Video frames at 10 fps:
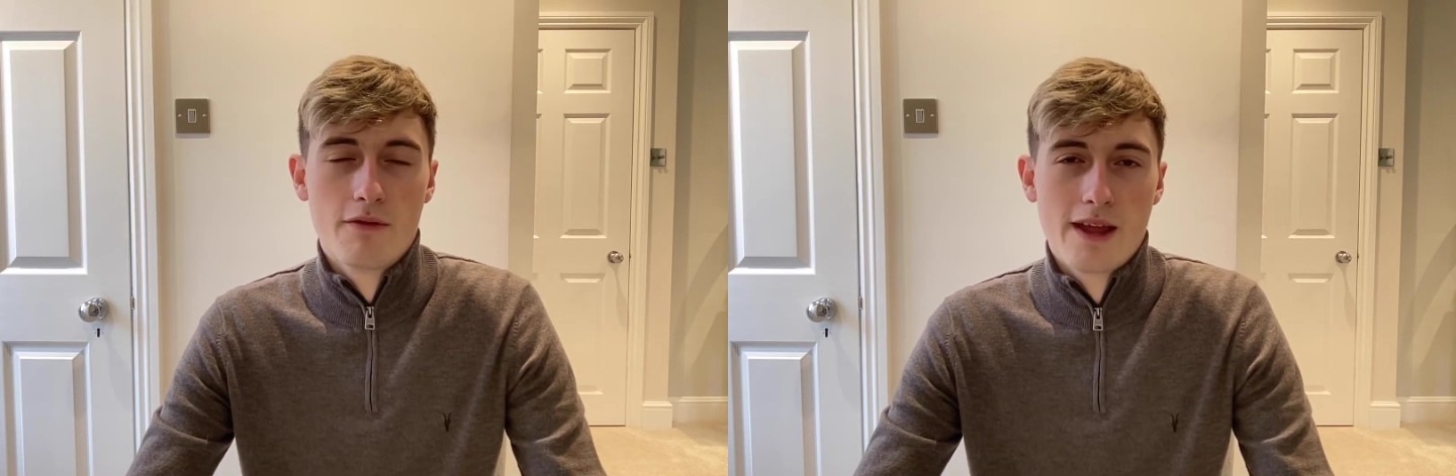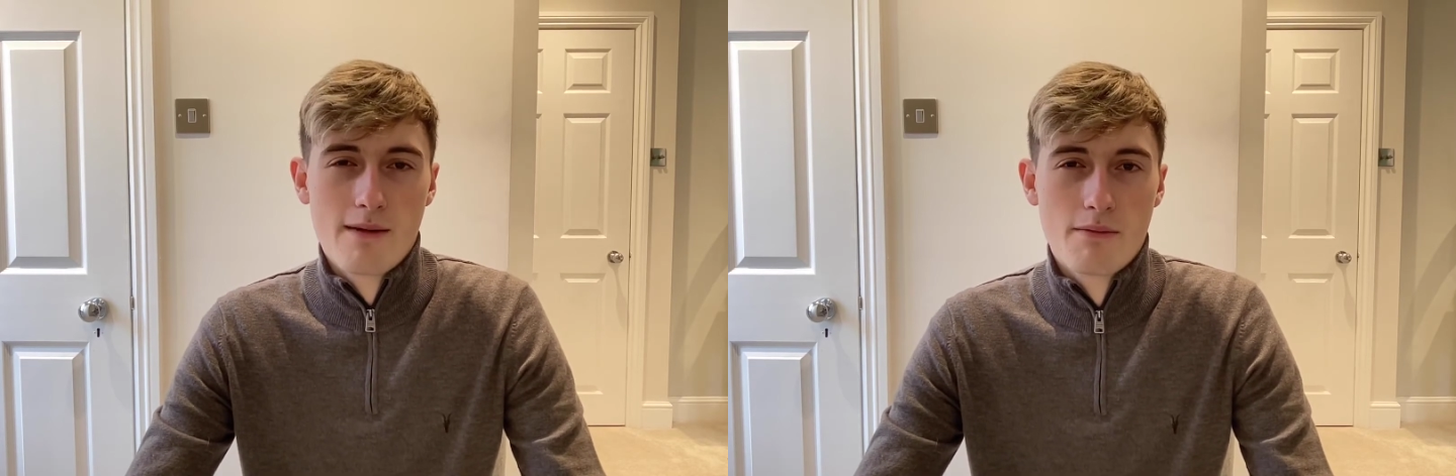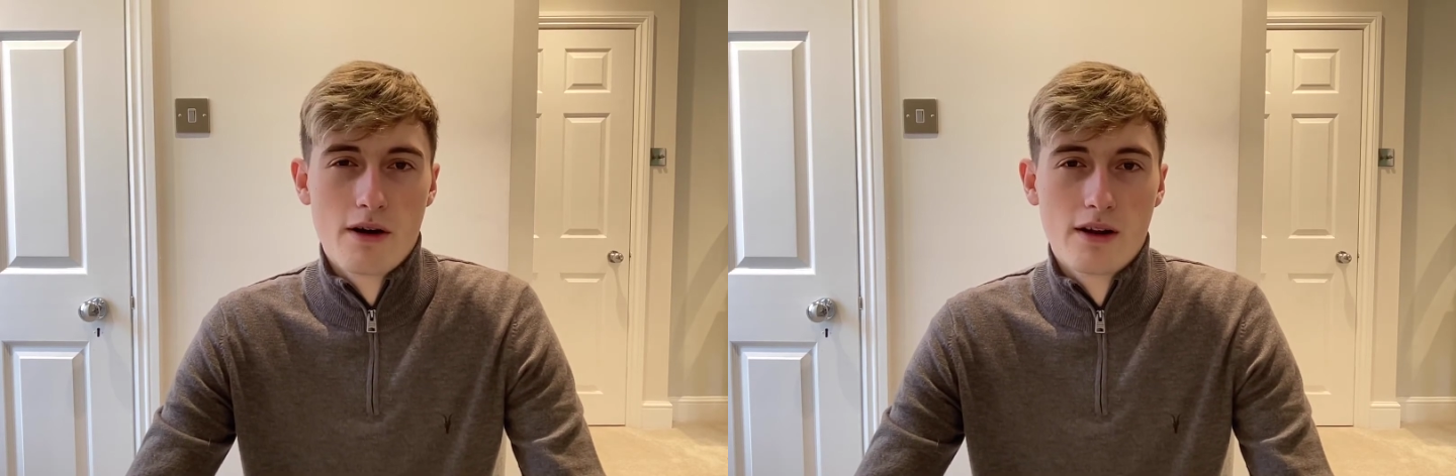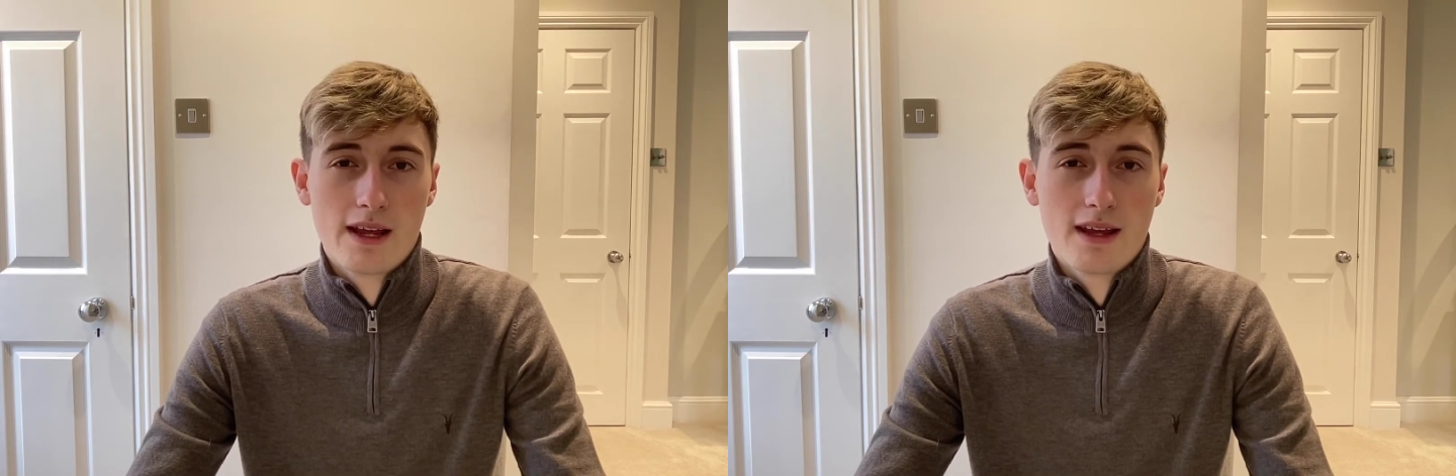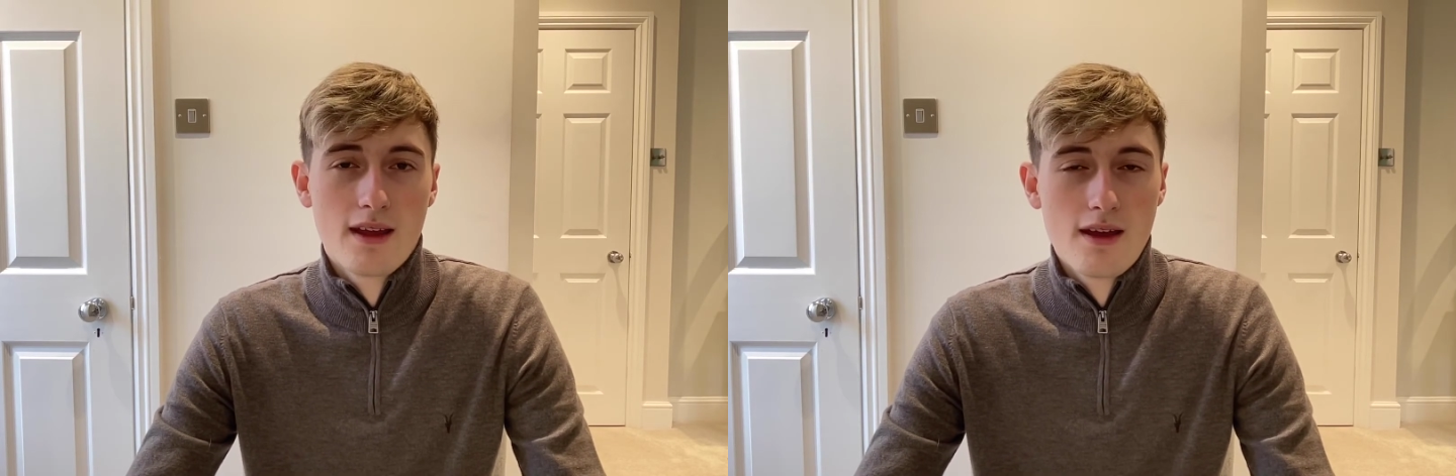for the Albert
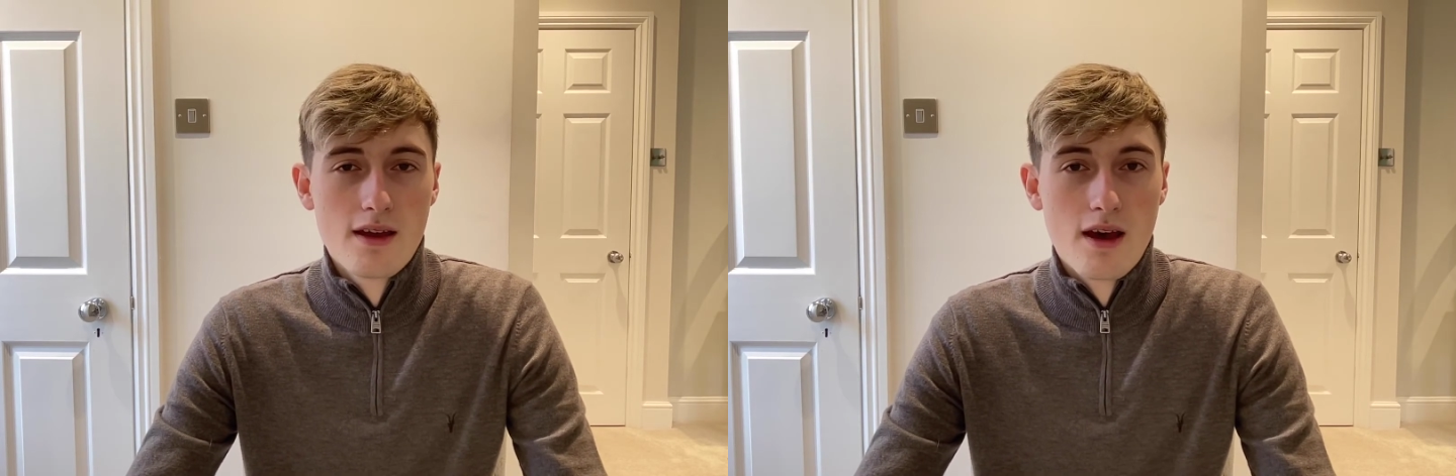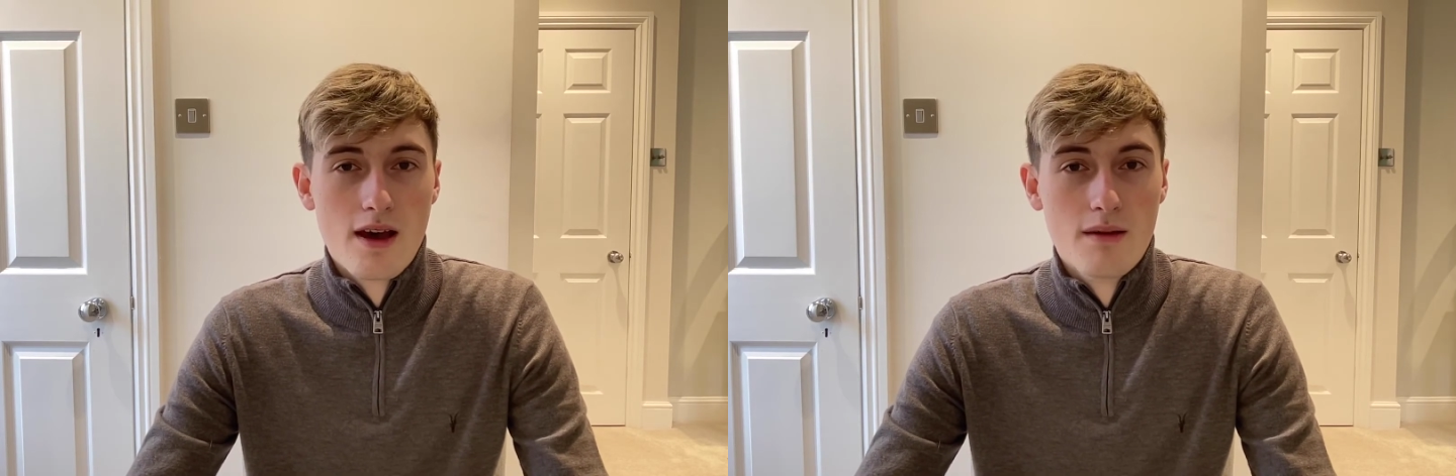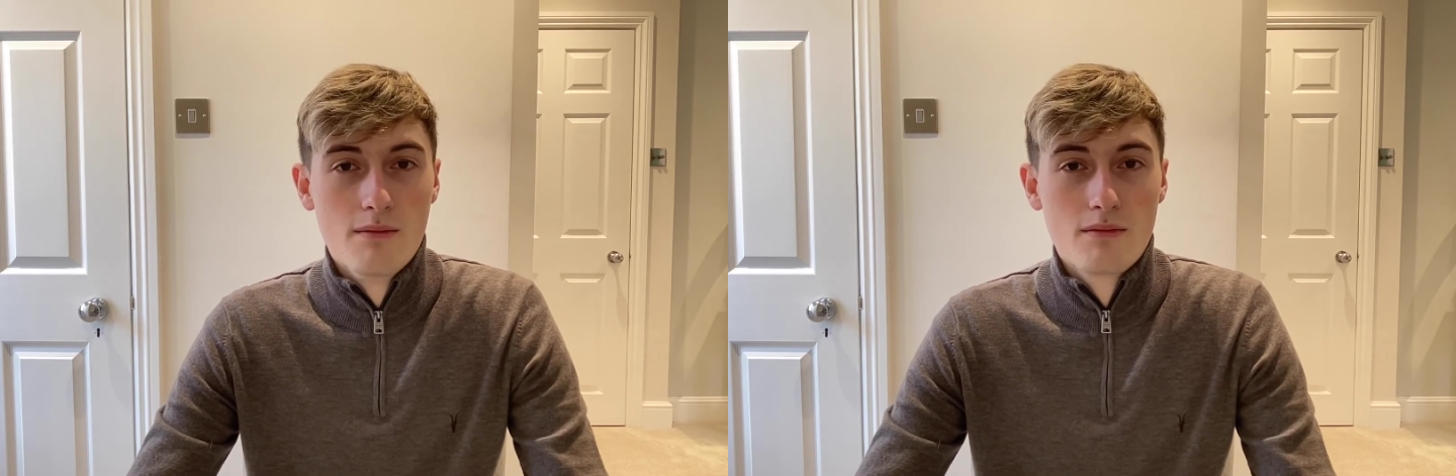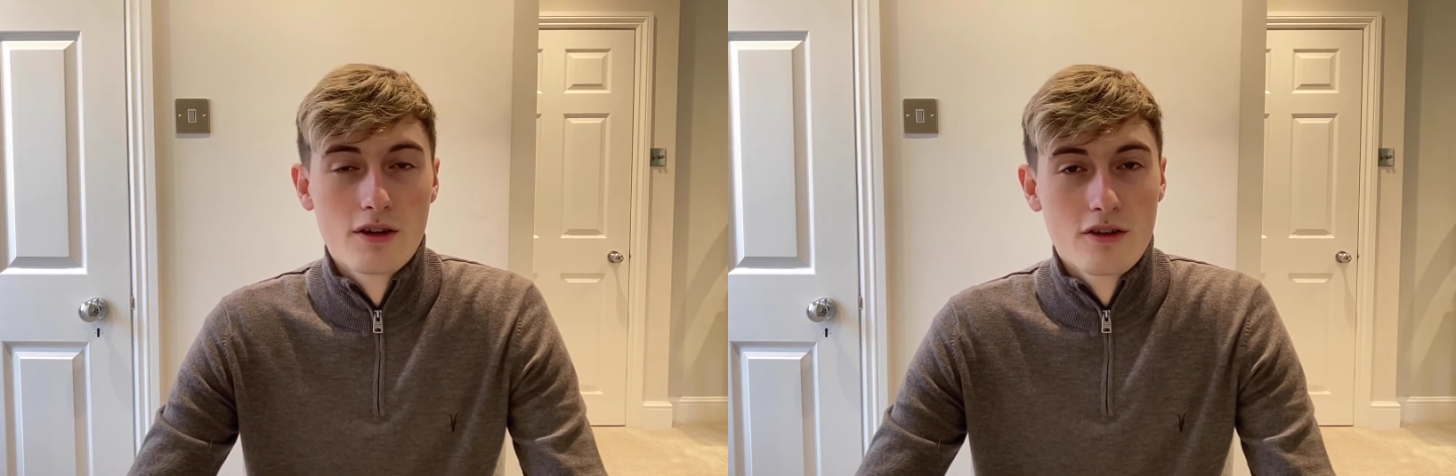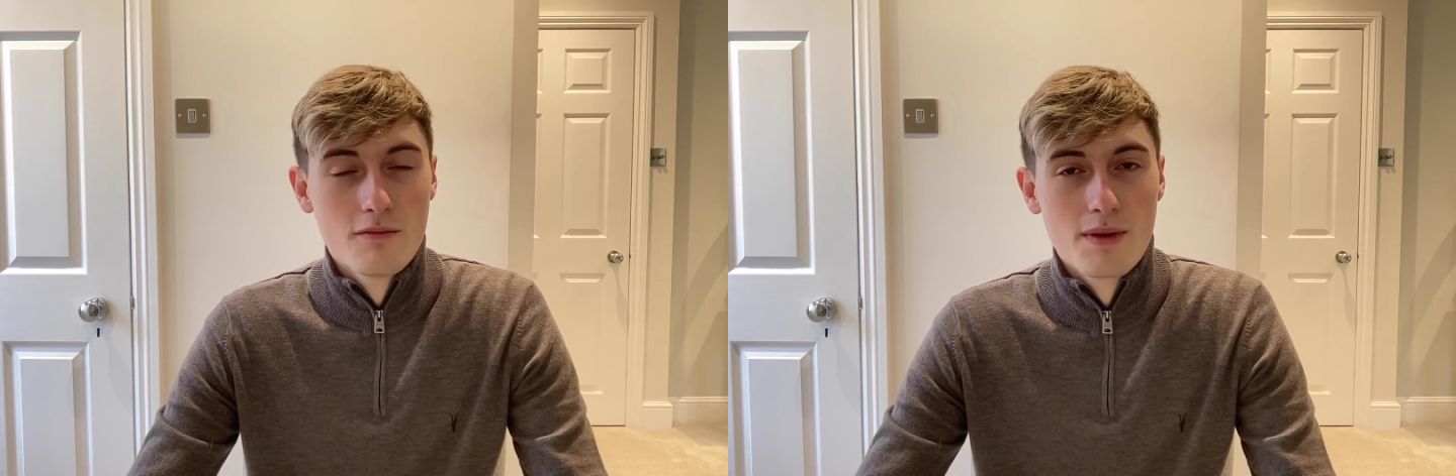Bartley,
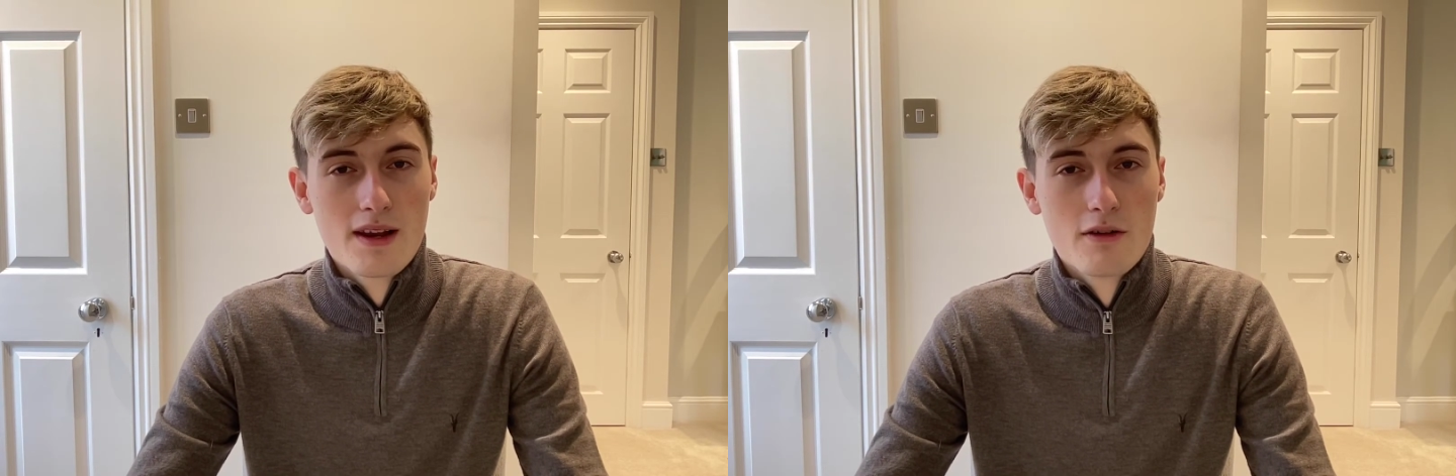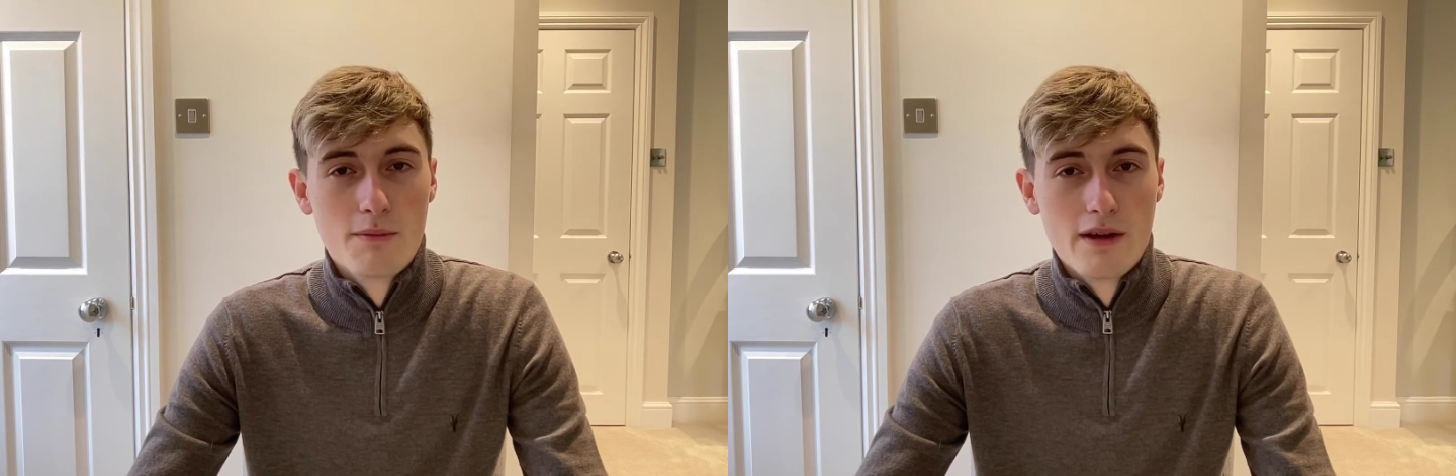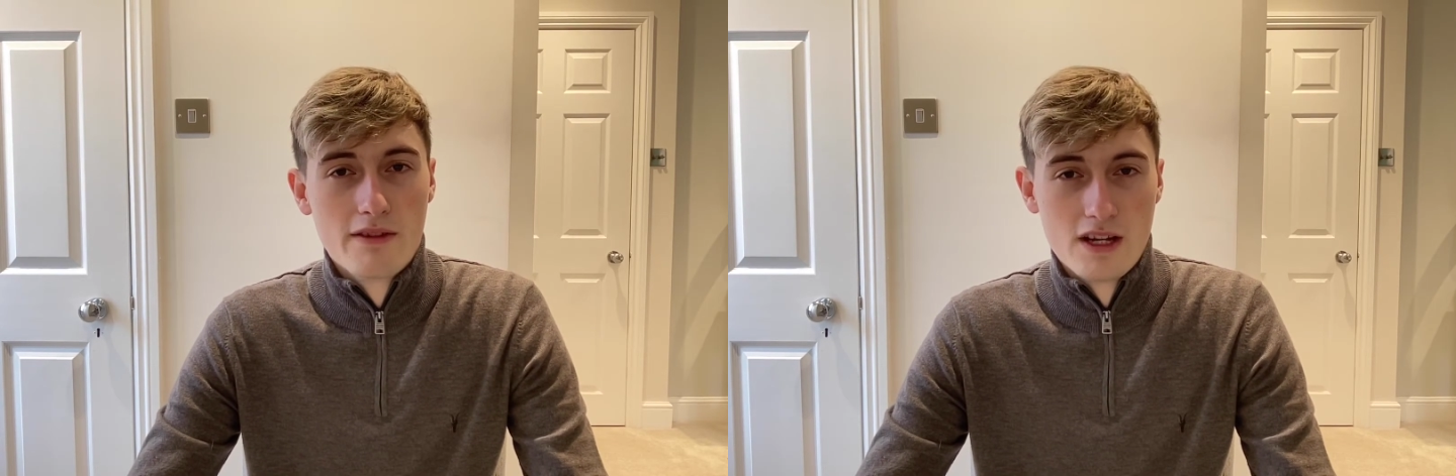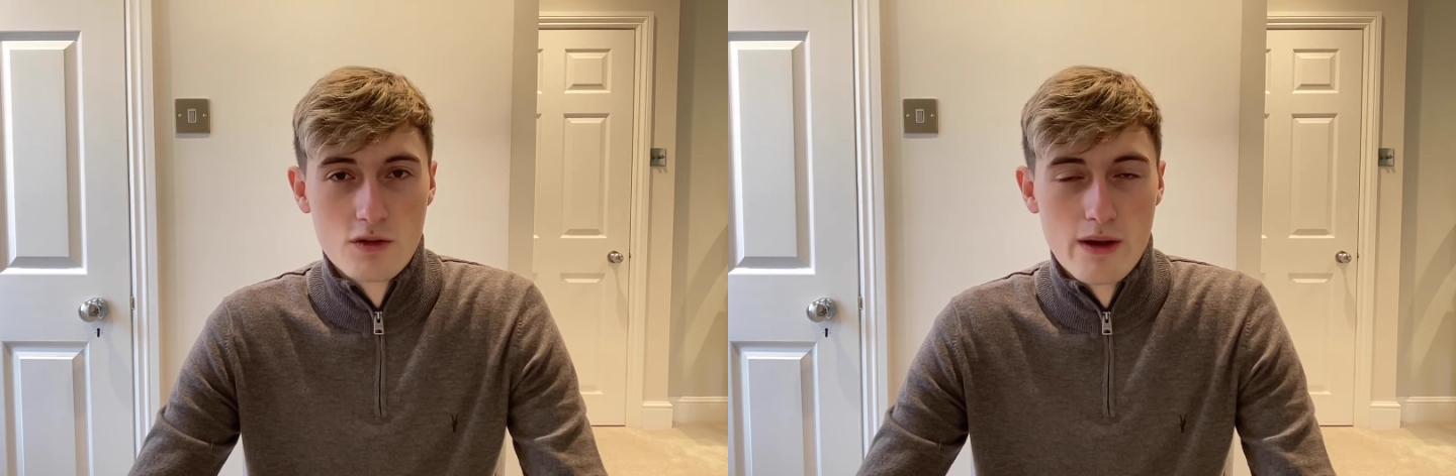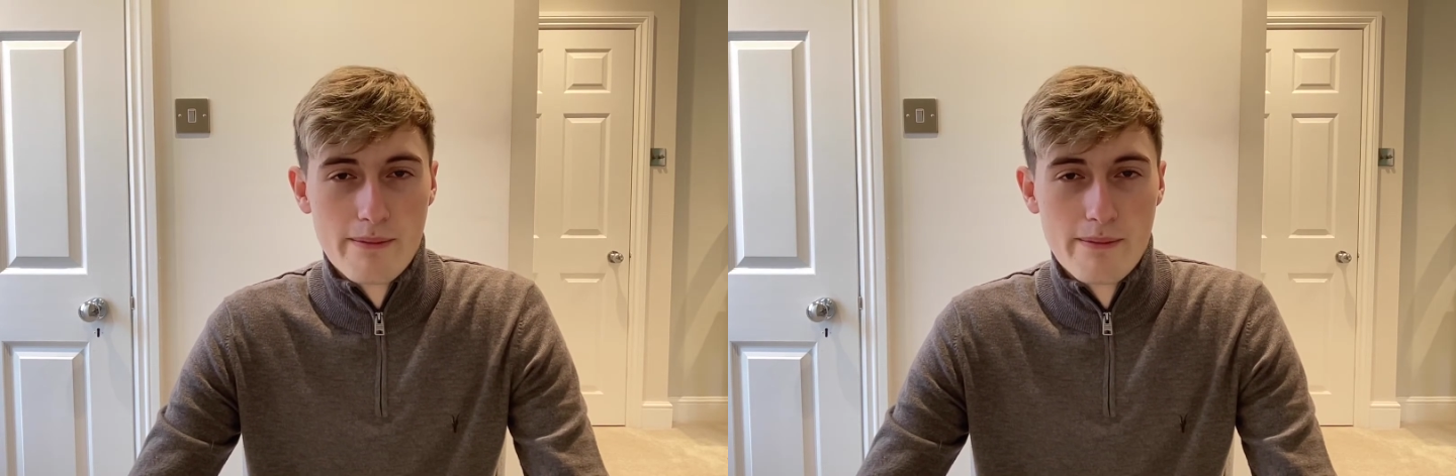could be a little bit of an each way